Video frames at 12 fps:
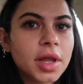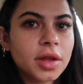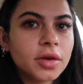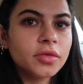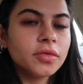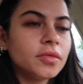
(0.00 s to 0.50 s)
They
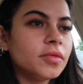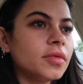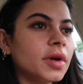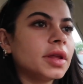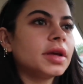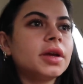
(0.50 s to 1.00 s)
look
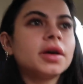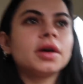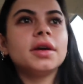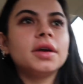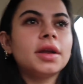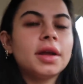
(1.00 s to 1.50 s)
really
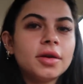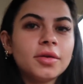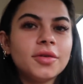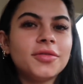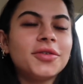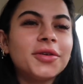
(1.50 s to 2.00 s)
good. I don't
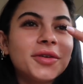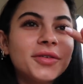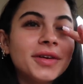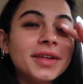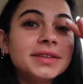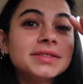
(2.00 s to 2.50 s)
know if you could
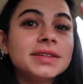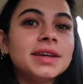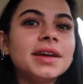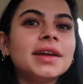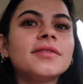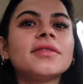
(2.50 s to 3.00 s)
really
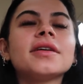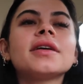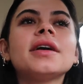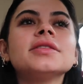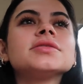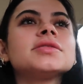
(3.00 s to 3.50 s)
see, and I feel like
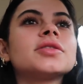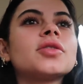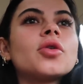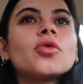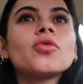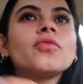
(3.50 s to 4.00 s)
I just look
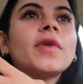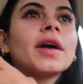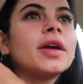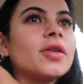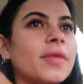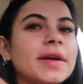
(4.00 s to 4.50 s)

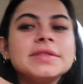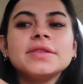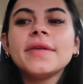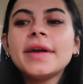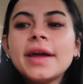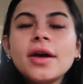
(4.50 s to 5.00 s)
fucking crazy
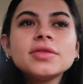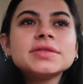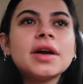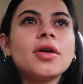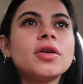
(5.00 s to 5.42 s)
right now because I